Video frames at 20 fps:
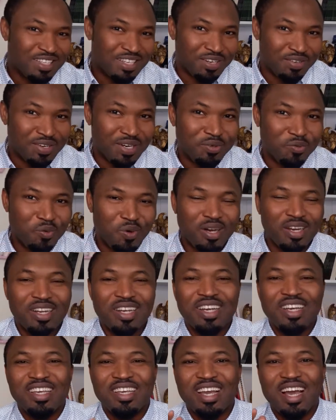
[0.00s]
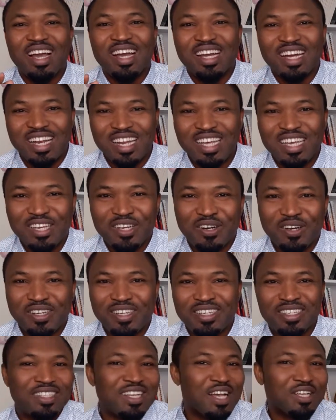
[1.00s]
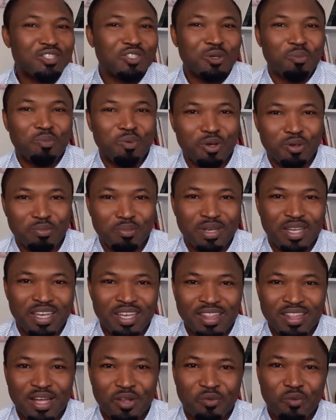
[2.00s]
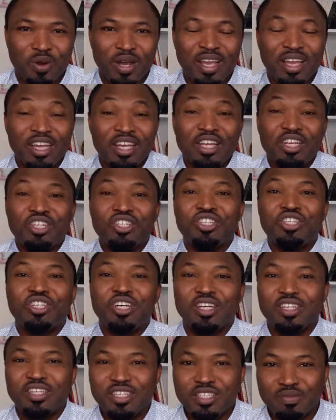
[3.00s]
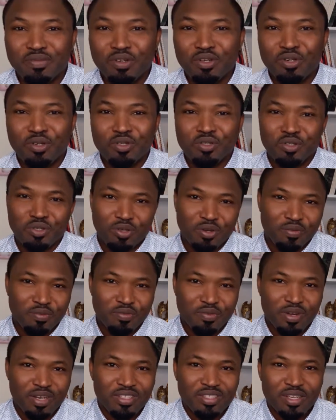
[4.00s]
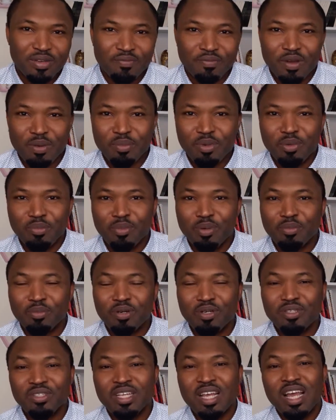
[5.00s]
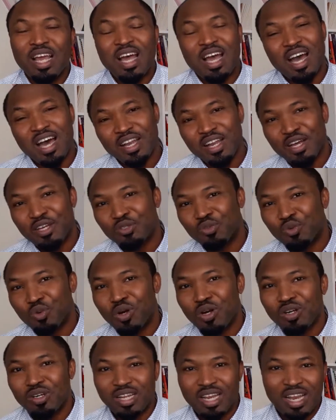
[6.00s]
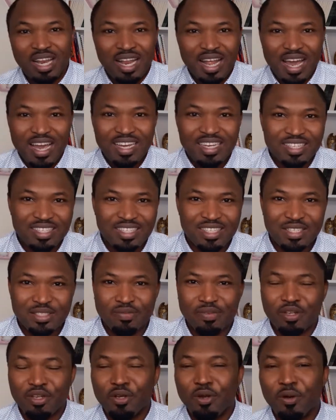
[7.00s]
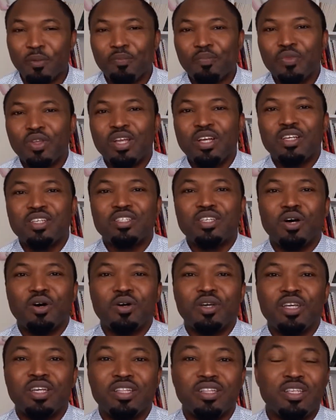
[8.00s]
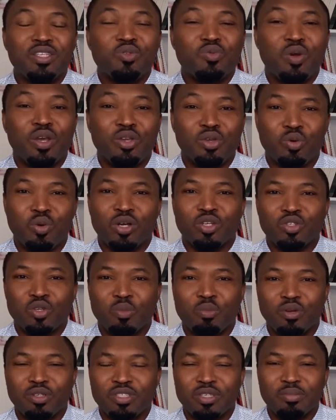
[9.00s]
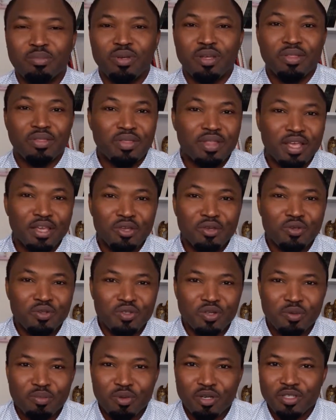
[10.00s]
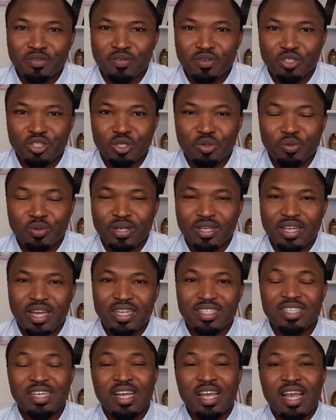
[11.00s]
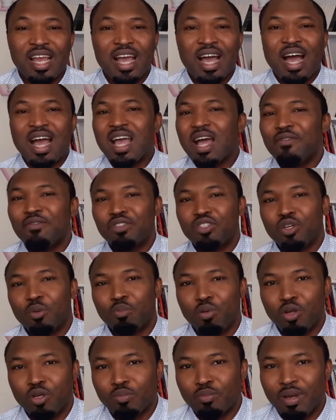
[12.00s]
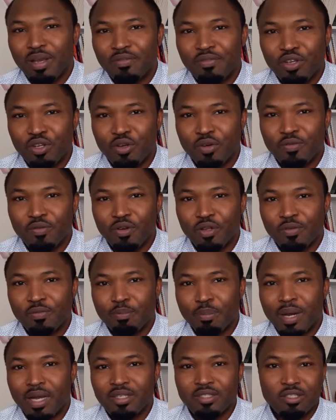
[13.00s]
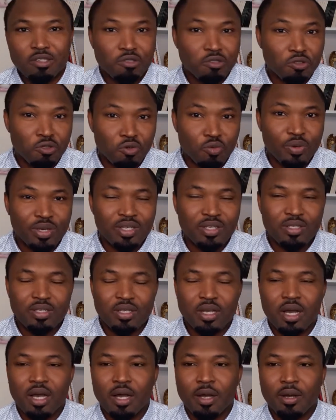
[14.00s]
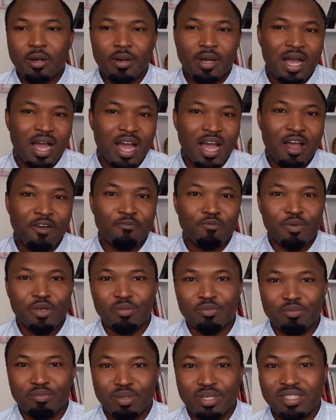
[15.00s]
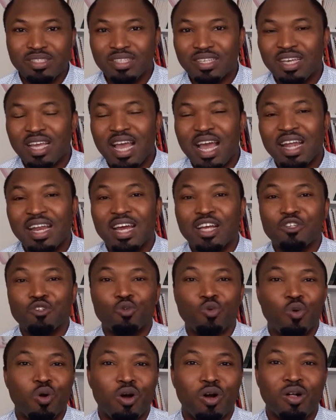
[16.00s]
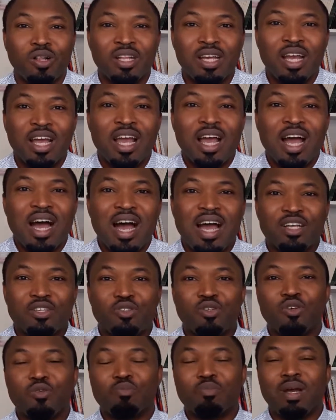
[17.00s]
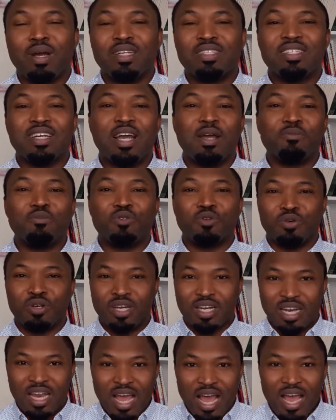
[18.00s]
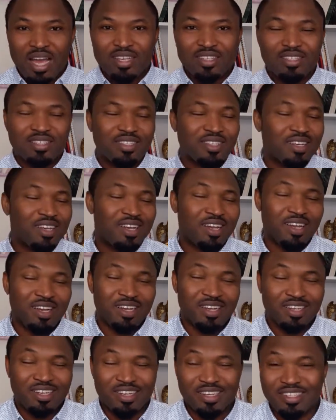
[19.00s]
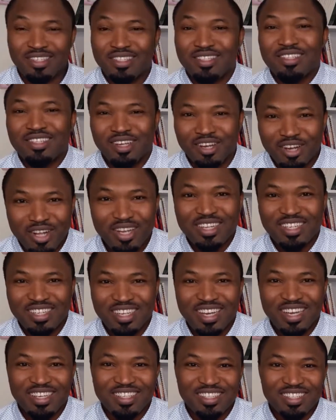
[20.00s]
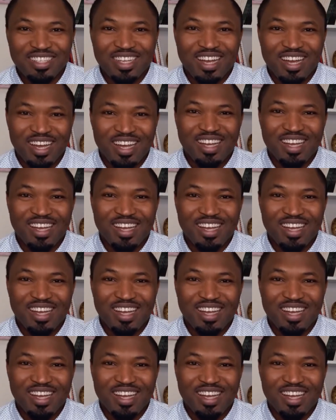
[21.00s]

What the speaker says: The red one. Yeah, click on it and support me in that way. Share this video to your friends and family members, and as well like this video. So in this way you are supporting me. Thank you so much for doing that. I haven't uploaded my video for the past 2 weeks. I have been busy, and as well I took my time to relax. It's holidays